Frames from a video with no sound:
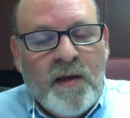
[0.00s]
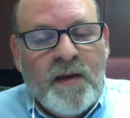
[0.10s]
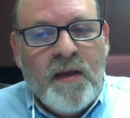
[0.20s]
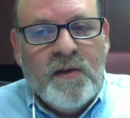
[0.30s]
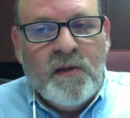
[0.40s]

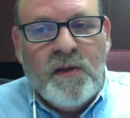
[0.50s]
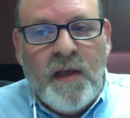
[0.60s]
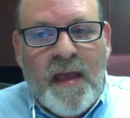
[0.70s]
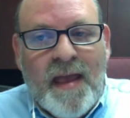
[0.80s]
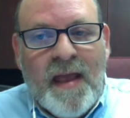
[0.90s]
Kindle,
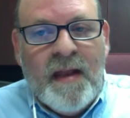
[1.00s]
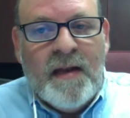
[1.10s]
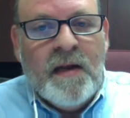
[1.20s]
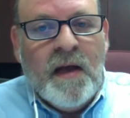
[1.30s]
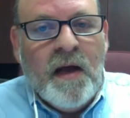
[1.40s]

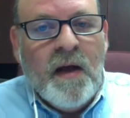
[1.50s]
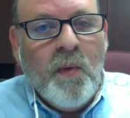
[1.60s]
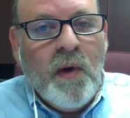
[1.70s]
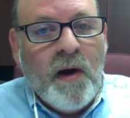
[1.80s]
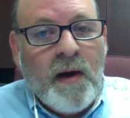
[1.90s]
and
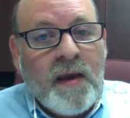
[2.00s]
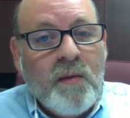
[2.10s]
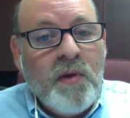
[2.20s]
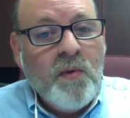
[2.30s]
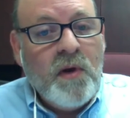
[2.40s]
where I
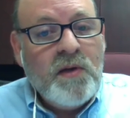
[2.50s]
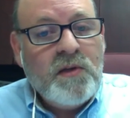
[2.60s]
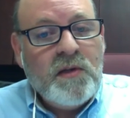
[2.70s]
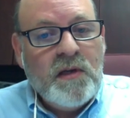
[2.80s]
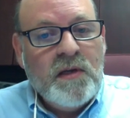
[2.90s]
can be
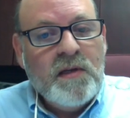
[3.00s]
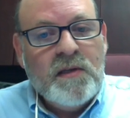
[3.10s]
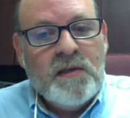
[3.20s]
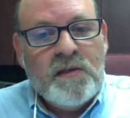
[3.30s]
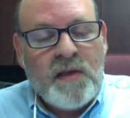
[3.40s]
reached
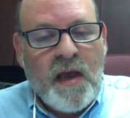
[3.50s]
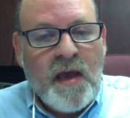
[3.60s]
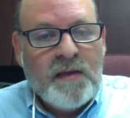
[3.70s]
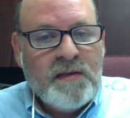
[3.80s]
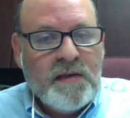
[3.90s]
is
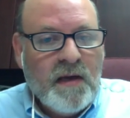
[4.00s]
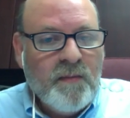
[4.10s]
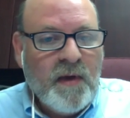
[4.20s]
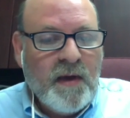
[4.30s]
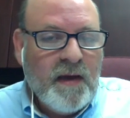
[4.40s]
at,
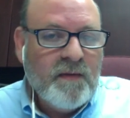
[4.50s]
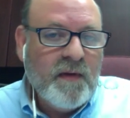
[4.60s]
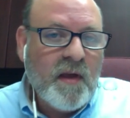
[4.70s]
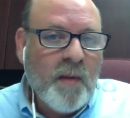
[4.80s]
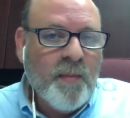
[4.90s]
I have
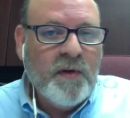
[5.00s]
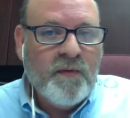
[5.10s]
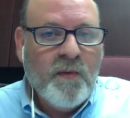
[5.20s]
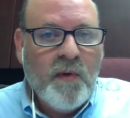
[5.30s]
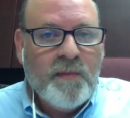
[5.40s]
a couple of
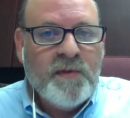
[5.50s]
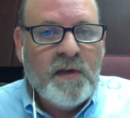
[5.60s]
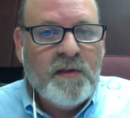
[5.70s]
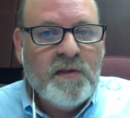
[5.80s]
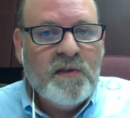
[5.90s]
different
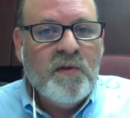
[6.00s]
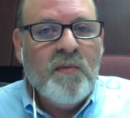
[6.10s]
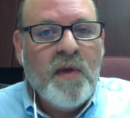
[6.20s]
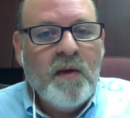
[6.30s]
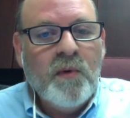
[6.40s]
websites. The two
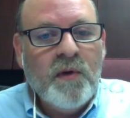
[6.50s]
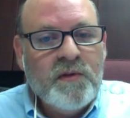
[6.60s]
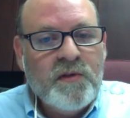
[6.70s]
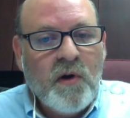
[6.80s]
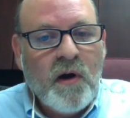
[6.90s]
main
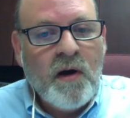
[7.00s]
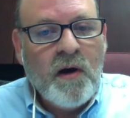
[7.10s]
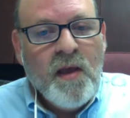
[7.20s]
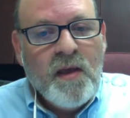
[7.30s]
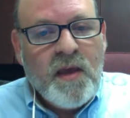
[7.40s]
ones are
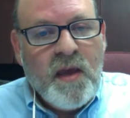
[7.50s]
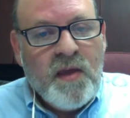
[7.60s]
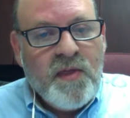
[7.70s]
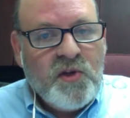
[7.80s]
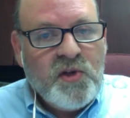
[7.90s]

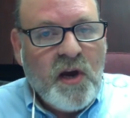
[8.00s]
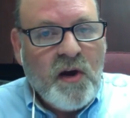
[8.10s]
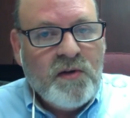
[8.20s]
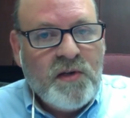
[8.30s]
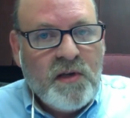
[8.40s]

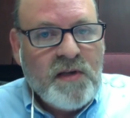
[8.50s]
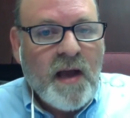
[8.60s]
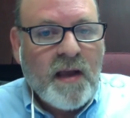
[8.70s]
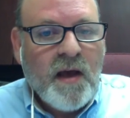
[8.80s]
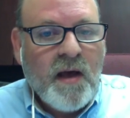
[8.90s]

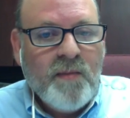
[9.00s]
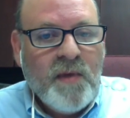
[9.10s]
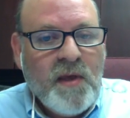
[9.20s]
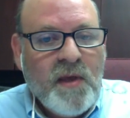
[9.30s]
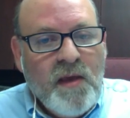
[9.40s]
keithshares.com
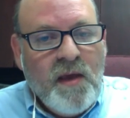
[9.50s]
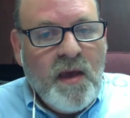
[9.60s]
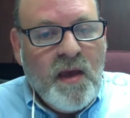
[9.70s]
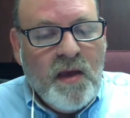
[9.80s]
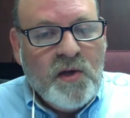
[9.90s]

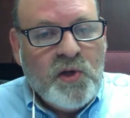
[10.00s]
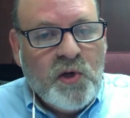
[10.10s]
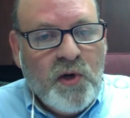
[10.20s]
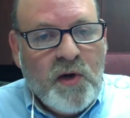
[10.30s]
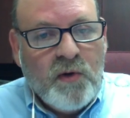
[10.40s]
and
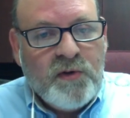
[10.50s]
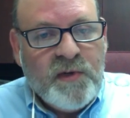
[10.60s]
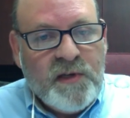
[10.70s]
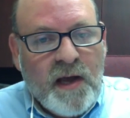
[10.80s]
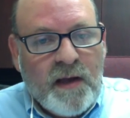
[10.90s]

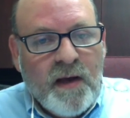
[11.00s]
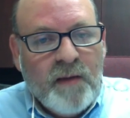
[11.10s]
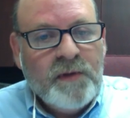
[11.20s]
attorneygrossman.com.